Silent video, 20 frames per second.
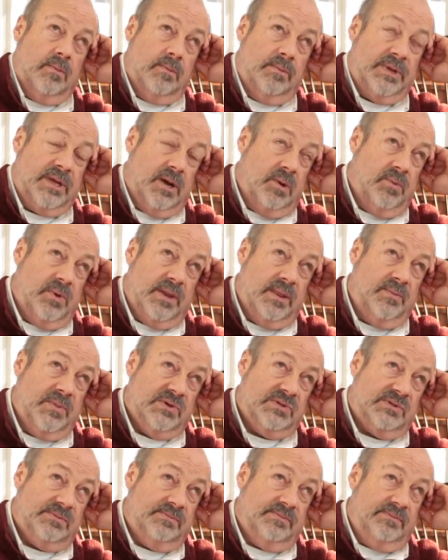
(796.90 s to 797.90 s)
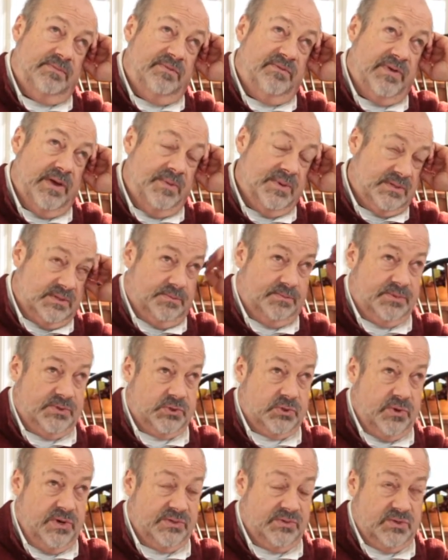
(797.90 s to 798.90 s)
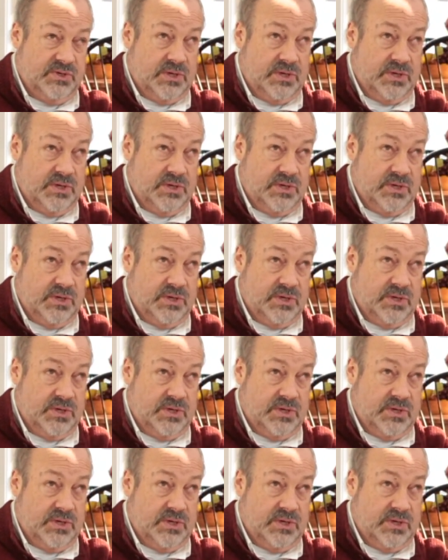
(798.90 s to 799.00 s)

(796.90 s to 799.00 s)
You know, one of the most famous stories,